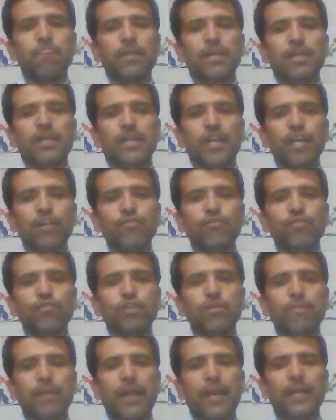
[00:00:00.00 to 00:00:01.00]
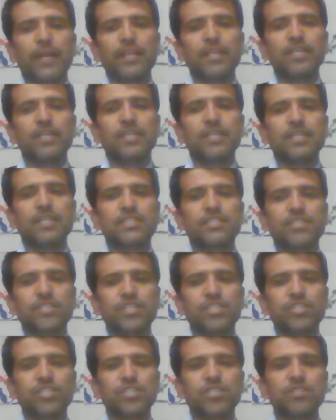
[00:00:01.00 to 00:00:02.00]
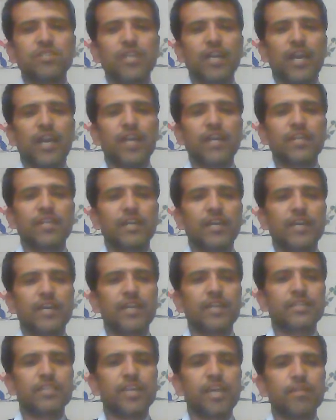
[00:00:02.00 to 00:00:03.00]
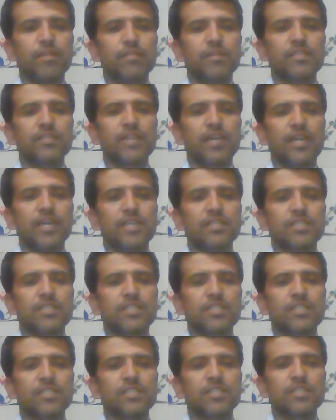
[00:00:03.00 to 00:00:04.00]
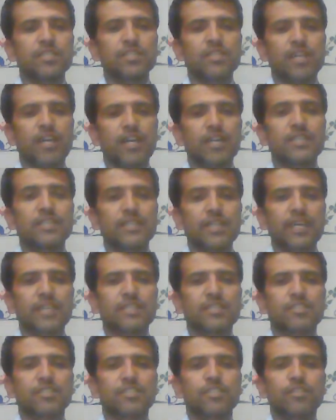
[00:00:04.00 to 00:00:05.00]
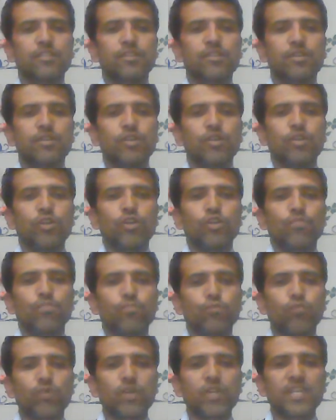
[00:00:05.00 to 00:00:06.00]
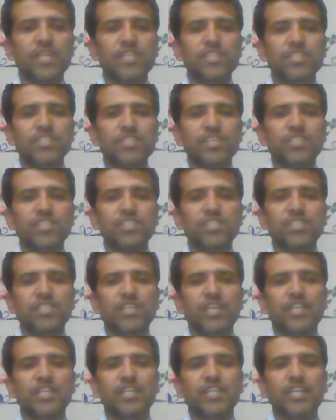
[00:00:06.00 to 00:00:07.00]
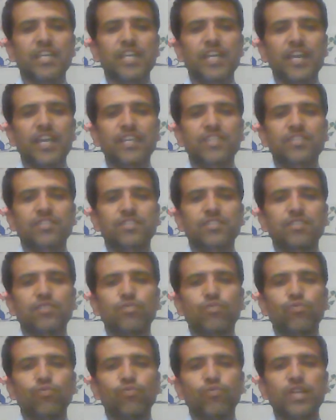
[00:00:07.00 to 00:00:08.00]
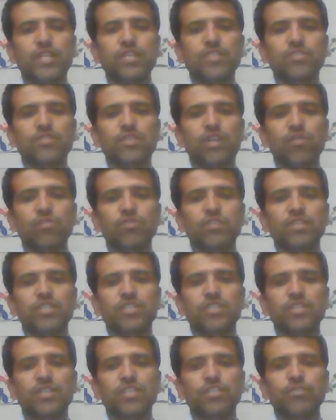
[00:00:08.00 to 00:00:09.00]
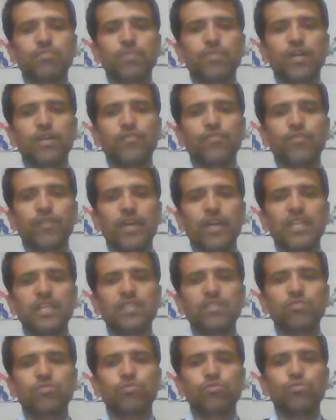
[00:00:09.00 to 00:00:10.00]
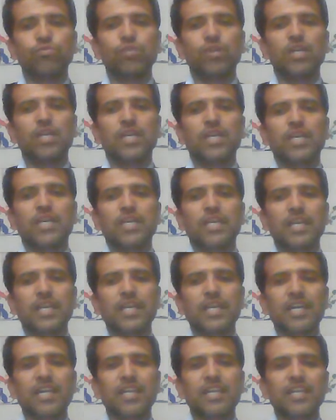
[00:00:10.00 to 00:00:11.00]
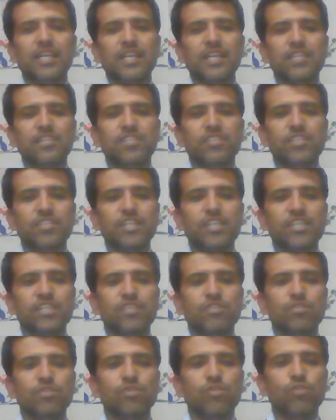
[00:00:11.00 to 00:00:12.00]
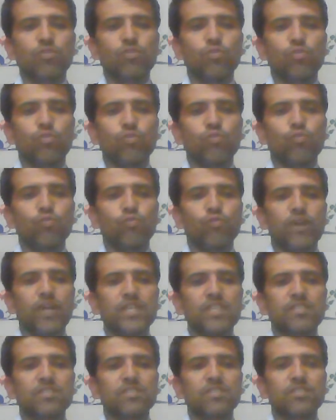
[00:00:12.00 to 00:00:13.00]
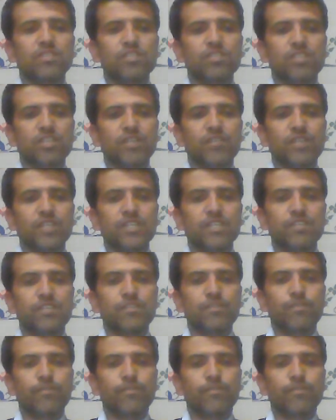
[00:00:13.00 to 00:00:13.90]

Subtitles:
carefully plan illustrations and tables as it is the text. Poor illustrations can negate very sound research by failing to clearly illustrate one's discoveries.